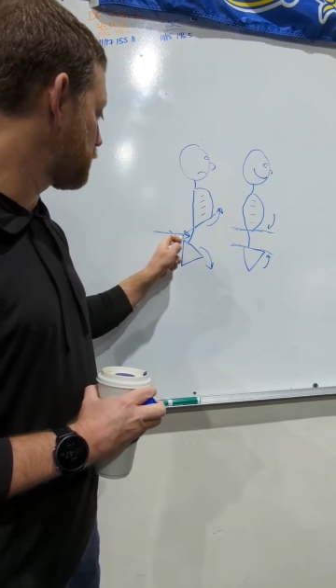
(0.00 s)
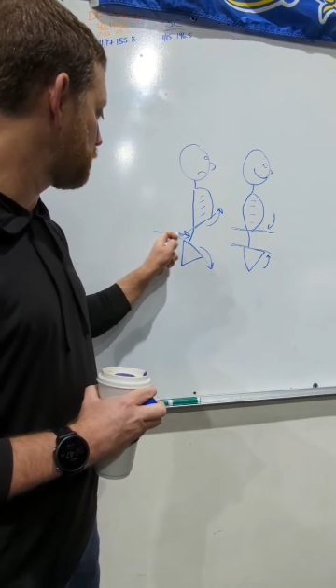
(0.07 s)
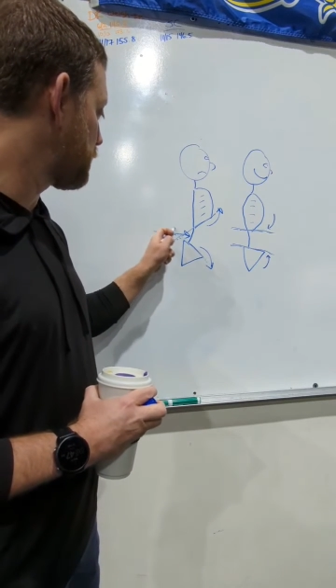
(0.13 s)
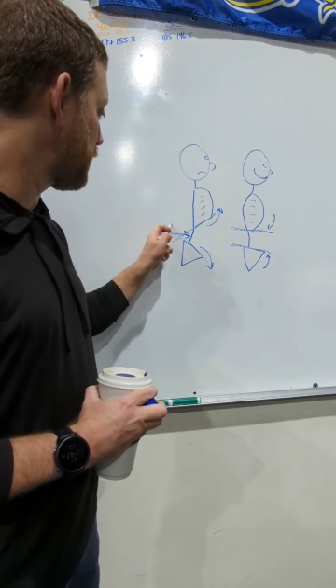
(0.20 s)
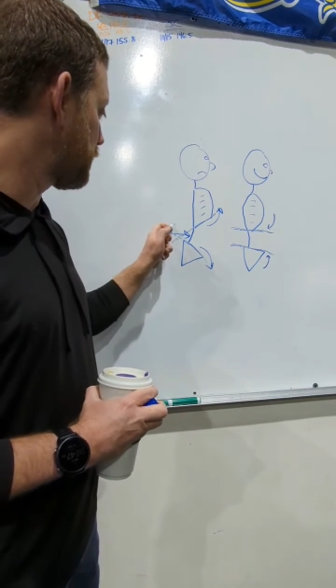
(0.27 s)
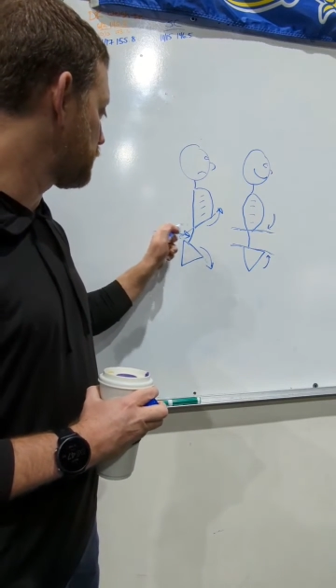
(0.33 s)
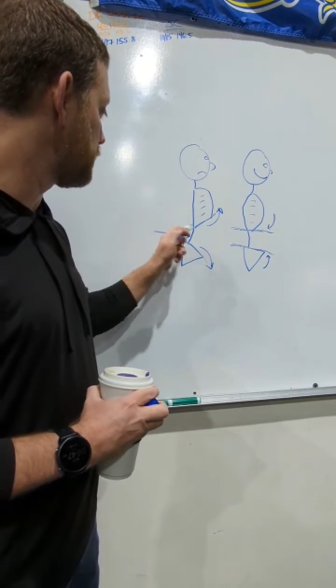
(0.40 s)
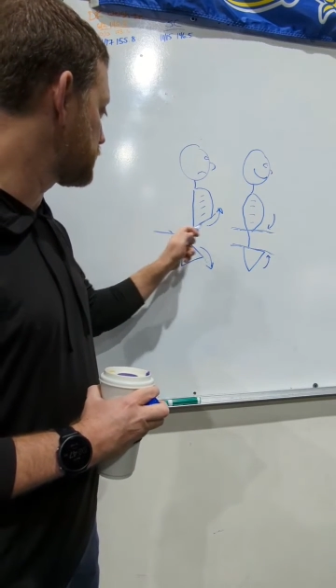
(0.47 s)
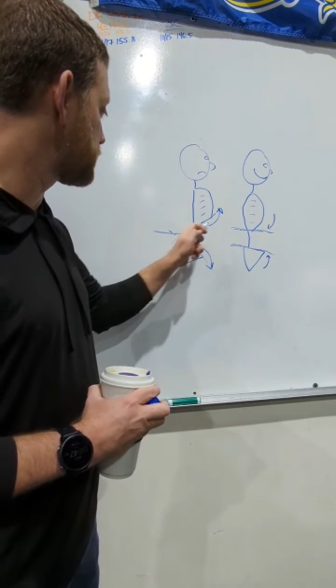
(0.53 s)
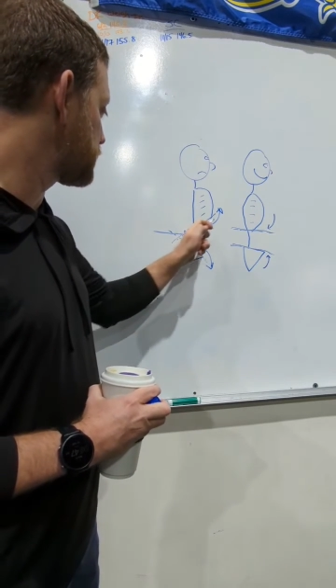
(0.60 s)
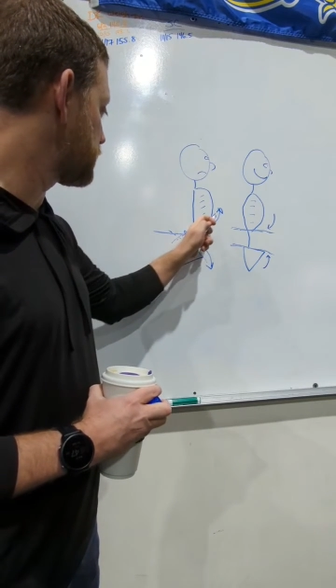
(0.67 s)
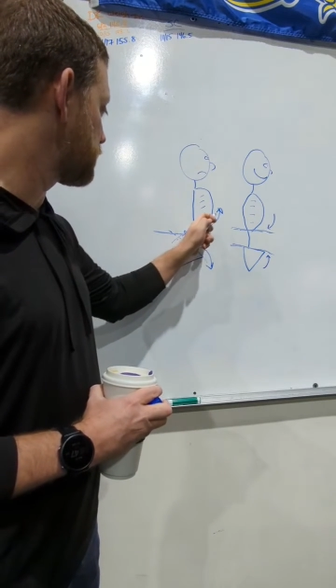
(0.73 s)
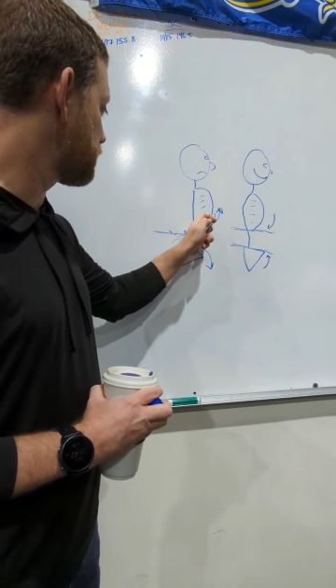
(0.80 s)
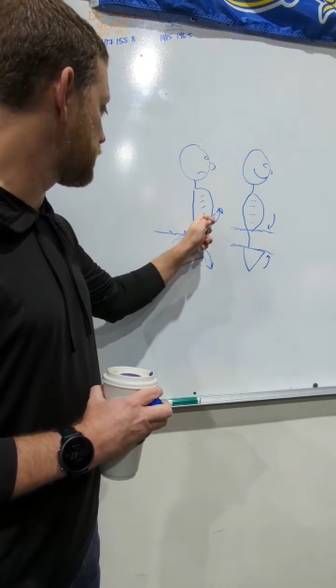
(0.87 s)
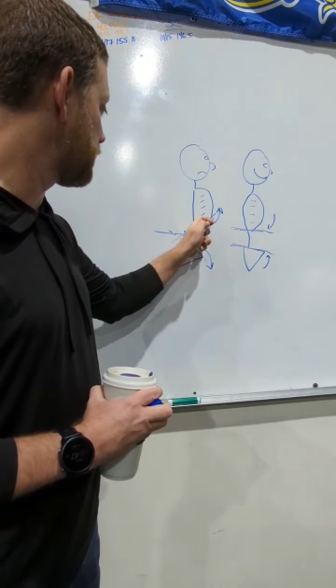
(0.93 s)
pelvis and
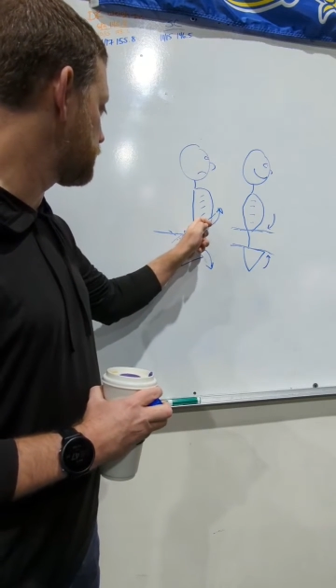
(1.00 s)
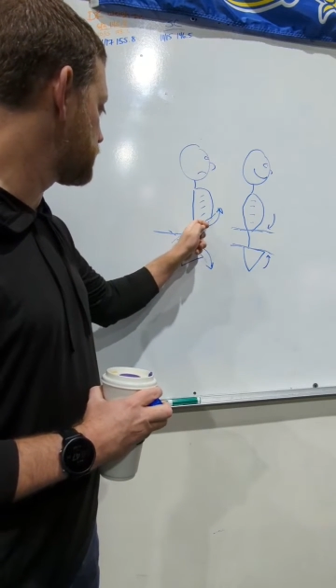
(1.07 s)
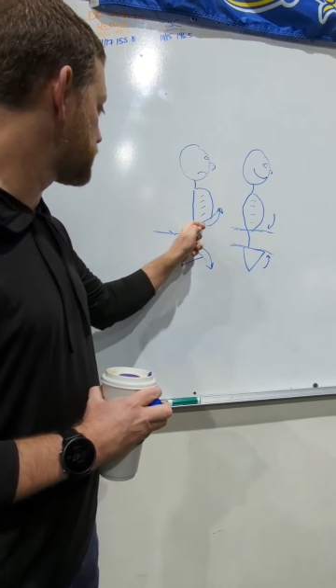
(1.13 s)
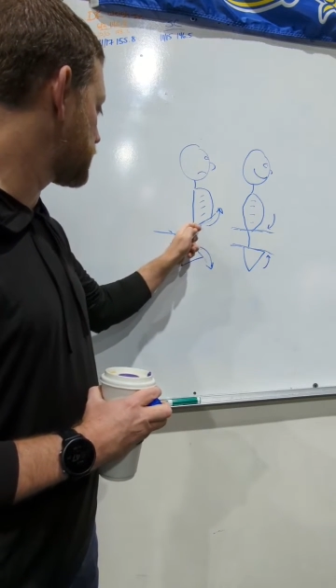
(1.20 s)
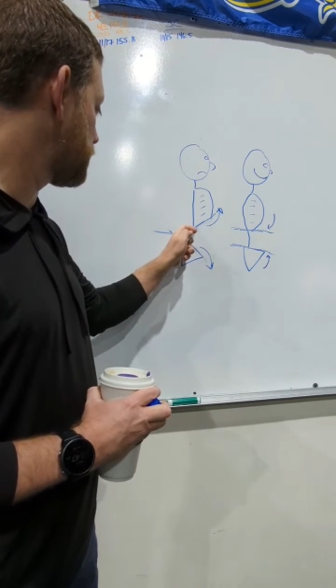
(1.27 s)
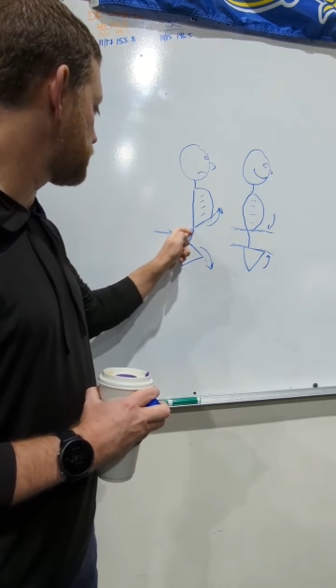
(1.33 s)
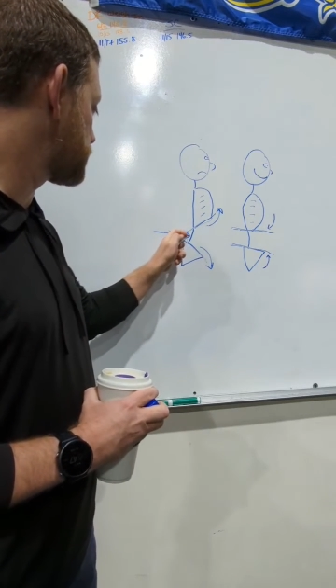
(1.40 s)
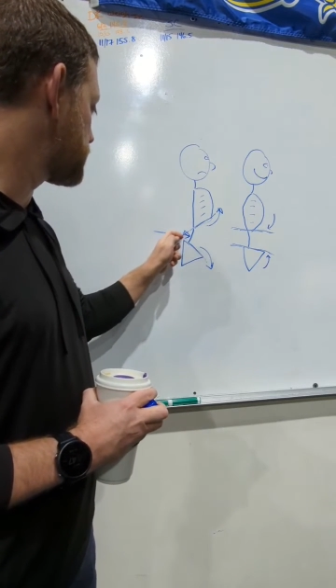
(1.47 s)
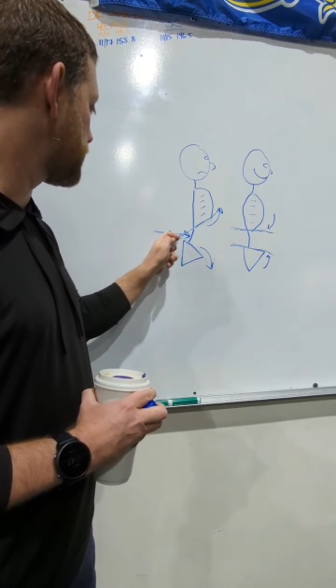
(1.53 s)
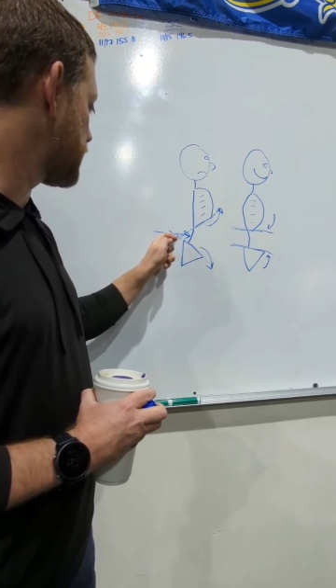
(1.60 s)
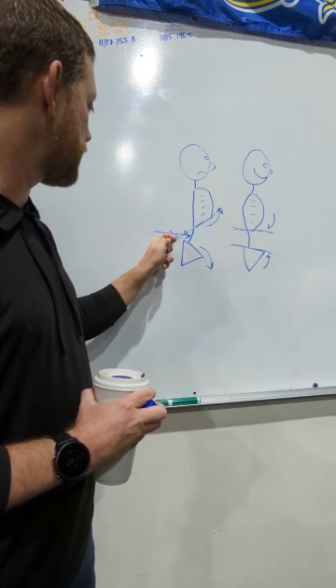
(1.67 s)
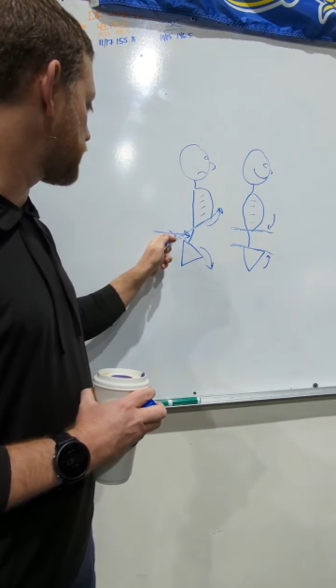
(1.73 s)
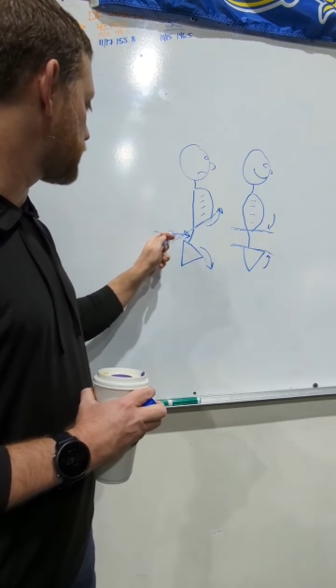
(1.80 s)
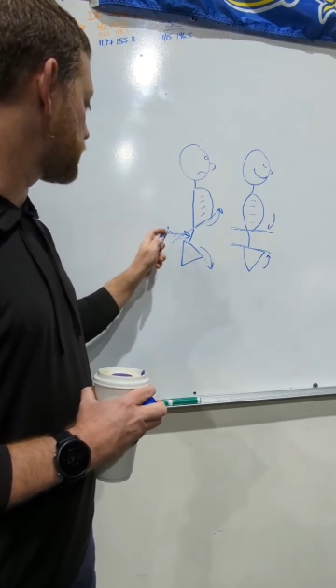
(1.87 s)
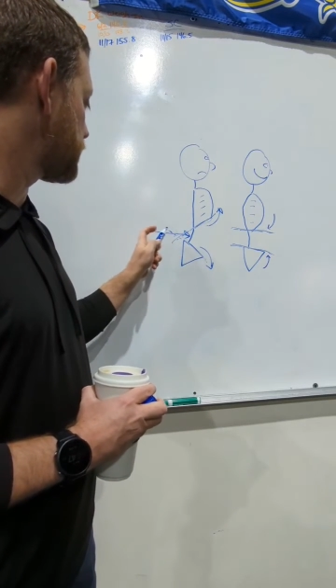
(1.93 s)
the ribs comes
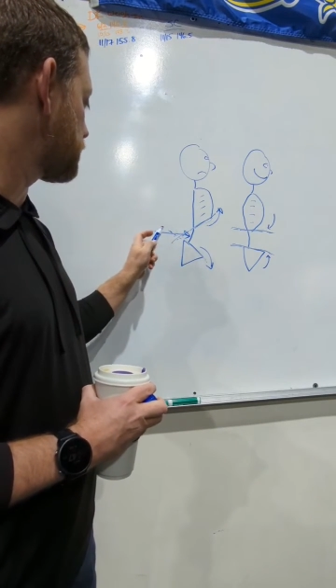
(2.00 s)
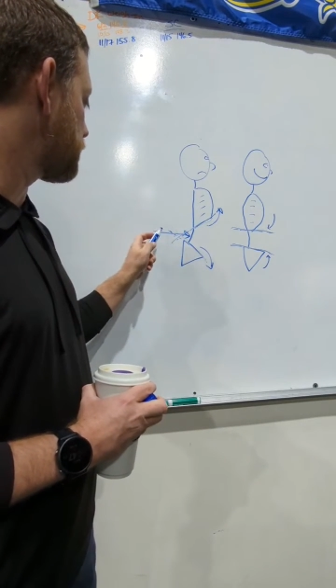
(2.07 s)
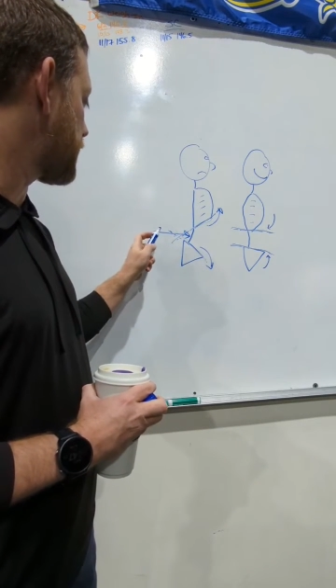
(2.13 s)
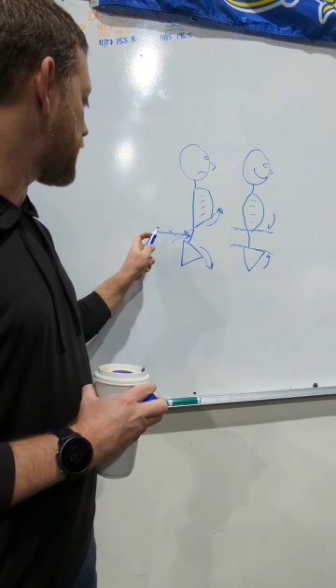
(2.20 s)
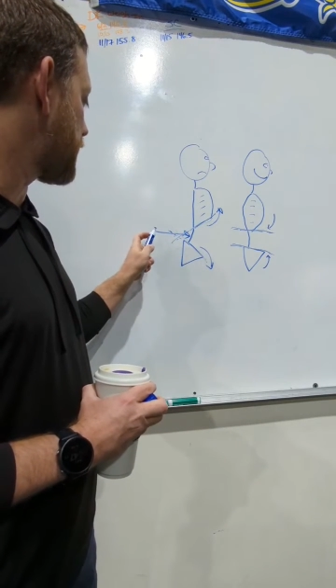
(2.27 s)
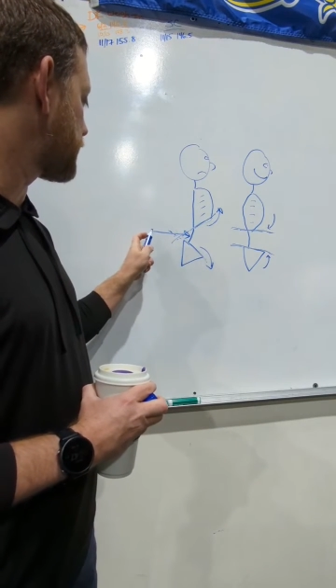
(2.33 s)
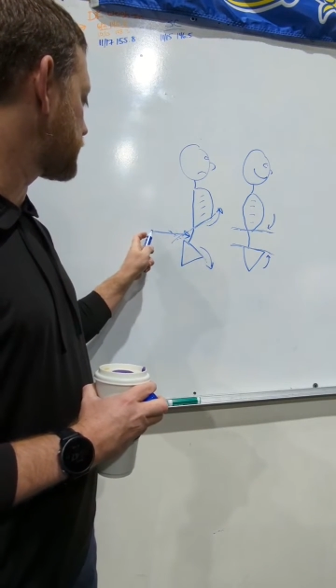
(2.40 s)
together in the back,